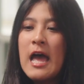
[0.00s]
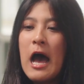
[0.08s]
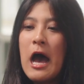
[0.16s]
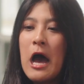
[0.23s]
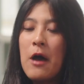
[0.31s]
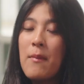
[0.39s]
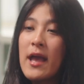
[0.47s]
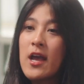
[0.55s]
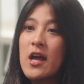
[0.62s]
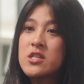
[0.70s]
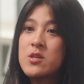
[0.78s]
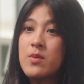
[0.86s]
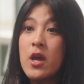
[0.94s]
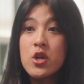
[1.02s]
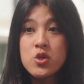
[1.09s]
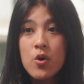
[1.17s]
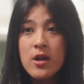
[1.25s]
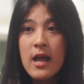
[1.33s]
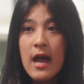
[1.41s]
Um, I got to be a
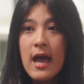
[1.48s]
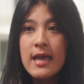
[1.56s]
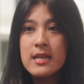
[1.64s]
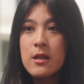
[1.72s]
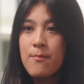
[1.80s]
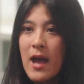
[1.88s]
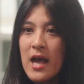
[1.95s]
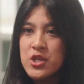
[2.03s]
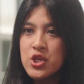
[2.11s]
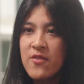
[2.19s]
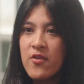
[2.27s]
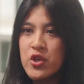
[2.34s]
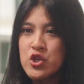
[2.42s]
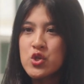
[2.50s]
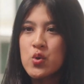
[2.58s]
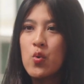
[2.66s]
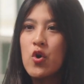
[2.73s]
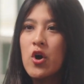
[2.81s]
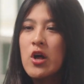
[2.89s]
tour guide an ambassador for the
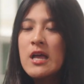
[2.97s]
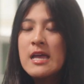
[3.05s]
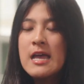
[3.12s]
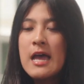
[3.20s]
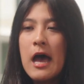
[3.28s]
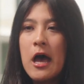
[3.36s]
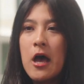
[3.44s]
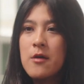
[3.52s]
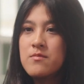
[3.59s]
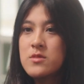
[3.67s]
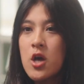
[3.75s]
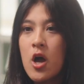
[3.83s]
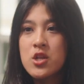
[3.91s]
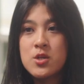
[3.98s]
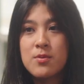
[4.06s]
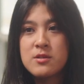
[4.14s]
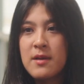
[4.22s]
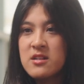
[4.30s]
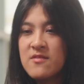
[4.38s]
school, um, talk to
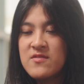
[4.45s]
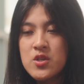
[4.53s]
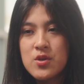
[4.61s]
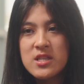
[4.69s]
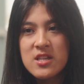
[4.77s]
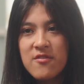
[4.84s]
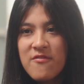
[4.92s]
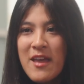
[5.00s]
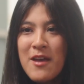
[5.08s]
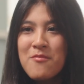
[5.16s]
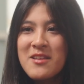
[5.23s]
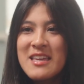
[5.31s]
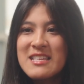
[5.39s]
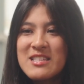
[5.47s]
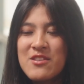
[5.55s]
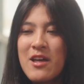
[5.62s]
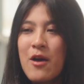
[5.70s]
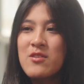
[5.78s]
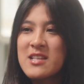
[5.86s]
prospective students and families.
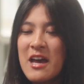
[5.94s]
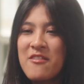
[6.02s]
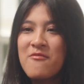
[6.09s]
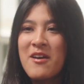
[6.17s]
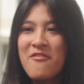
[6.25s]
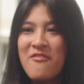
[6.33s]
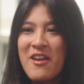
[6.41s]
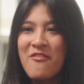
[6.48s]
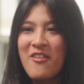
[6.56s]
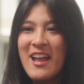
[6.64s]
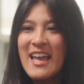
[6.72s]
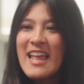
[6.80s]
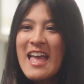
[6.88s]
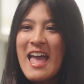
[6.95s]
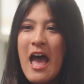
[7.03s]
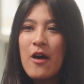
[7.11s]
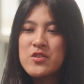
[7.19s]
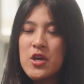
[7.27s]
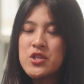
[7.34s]
So that was kind of my favorite.
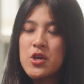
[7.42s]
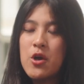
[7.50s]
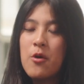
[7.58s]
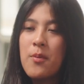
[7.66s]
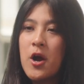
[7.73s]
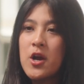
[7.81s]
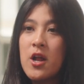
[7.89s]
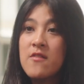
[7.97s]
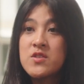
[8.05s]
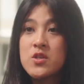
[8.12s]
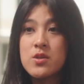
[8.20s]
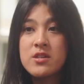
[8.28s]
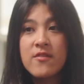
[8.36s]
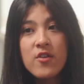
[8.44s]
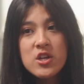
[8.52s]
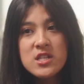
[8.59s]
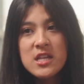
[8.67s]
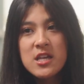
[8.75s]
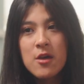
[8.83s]
I was also a part of Student
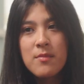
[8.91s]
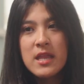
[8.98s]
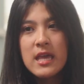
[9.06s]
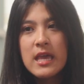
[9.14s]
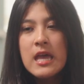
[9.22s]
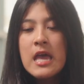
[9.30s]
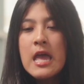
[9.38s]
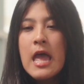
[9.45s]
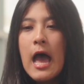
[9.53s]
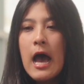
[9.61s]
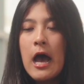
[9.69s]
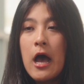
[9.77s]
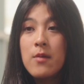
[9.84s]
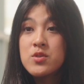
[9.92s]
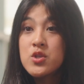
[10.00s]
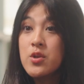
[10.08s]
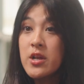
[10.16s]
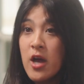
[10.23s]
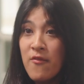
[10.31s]
Diversity Committee, um,
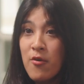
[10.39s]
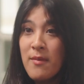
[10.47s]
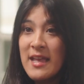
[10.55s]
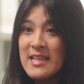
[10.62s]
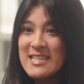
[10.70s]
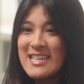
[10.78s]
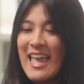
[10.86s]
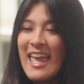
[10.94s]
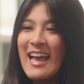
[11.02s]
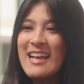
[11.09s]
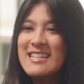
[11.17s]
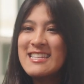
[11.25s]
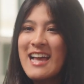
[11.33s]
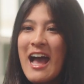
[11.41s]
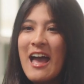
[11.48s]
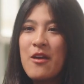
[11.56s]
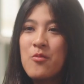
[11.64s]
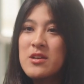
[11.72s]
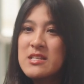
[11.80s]
Student Government, and
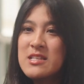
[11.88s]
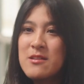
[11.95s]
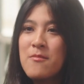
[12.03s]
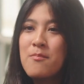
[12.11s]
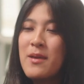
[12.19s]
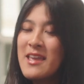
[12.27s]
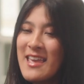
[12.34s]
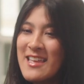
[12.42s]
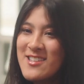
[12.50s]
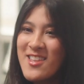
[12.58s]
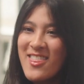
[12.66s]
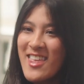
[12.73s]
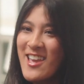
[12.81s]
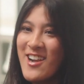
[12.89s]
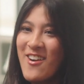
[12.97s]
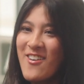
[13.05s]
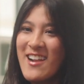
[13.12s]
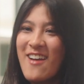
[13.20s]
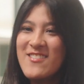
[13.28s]
I was big into
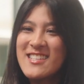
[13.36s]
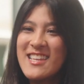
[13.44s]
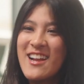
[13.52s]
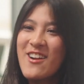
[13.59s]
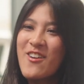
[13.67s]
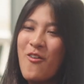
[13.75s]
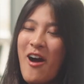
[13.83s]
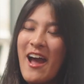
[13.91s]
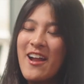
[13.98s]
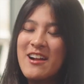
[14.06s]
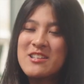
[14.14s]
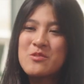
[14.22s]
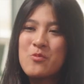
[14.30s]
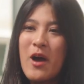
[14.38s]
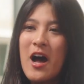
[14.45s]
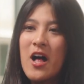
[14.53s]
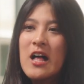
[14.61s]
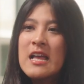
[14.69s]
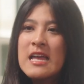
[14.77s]
theater when I was here, choir as
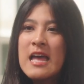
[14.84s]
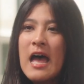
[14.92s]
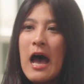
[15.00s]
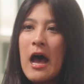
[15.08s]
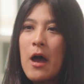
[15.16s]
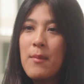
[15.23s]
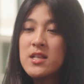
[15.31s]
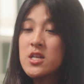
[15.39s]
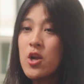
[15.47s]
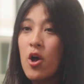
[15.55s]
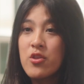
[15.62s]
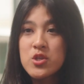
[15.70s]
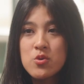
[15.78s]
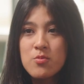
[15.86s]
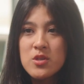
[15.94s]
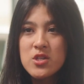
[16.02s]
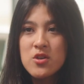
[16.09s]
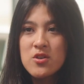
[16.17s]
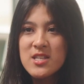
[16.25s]
well. Um, I did all the school
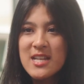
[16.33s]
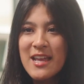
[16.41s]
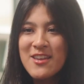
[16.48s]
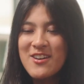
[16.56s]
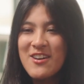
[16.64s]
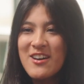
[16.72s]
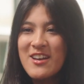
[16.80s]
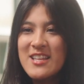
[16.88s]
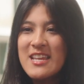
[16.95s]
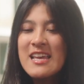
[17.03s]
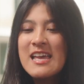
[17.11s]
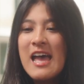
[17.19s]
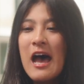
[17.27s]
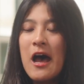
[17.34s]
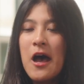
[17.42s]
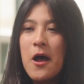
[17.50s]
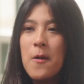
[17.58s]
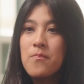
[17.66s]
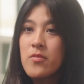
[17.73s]
musicals that I could,
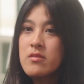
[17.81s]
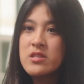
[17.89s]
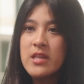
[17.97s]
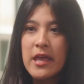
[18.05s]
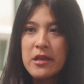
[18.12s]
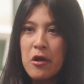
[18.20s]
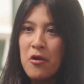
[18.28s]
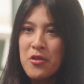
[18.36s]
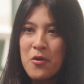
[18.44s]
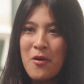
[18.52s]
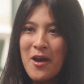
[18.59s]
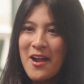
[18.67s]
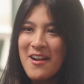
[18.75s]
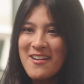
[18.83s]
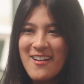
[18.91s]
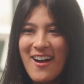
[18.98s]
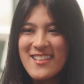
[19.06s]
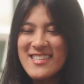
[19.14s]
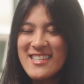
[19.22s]
um, sang in all the choir
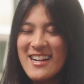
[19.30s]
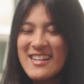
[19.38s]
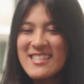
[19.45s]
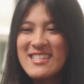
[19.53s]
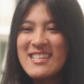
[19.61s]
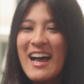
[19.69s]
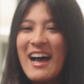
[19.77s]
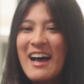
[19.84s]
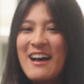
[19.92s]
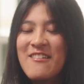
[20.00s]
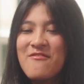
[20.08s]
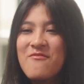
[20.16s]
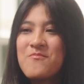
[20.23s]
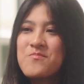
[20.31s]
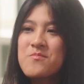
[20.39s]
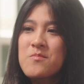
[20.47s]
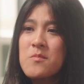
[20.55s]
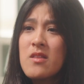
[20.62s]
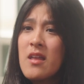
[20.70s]
concerts. Um,
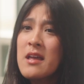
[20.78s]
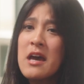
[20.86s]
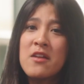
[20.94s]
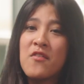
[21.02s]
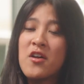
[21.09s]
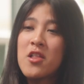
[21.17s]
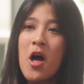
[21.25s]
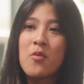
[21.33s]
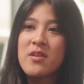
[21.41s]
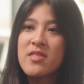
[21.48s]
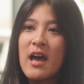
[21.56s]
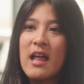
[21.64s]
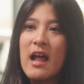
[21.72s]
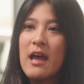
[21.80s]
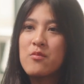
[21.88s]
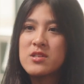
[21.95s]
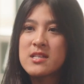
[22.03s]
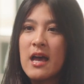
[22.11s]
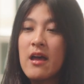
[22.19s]
kind of along with that, I
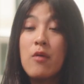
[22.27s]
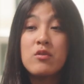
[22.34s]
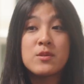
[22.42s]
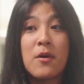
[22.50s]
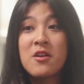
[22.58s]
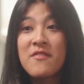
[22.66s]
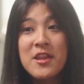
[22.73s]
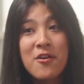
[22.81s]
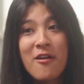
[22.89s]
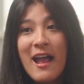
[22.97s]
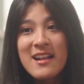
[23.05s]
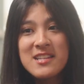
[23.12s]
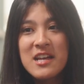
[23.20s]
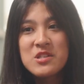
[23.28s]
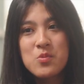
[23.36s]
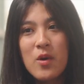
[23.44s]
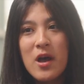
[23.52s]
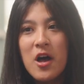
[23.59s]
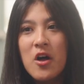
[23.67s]
was kind I was part of Interact as
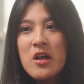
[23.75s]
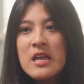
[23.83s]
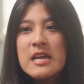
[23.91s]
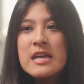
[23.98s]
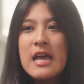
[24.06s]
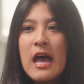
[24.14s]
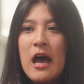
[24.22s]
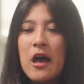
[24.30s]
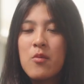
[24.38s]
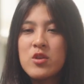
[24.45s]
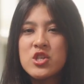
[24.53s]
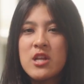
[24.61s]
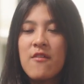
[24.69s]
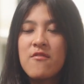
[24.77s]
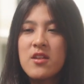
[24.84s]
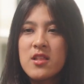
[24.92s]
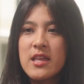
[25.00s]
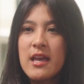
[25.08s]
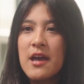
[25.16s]
well, um, which
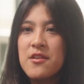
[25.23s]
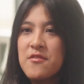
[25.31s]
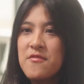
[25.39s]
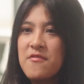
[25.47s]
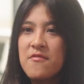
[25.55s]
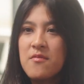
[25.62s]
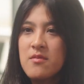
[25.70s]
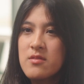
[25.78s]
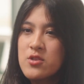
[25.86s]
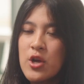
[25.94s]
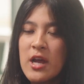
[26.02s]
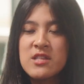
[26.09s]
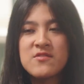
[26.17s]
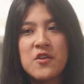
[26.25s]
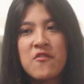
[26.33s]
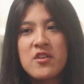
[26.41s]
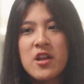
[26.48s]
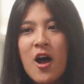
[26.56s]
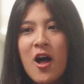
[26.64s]
definitely kind of transfers
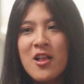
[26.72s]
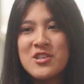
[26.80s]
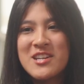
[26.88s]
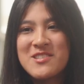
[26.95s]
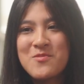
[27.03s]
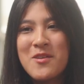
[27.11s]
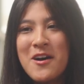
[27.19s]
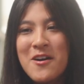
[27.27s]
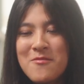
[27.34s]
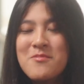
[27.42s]
over to college as well.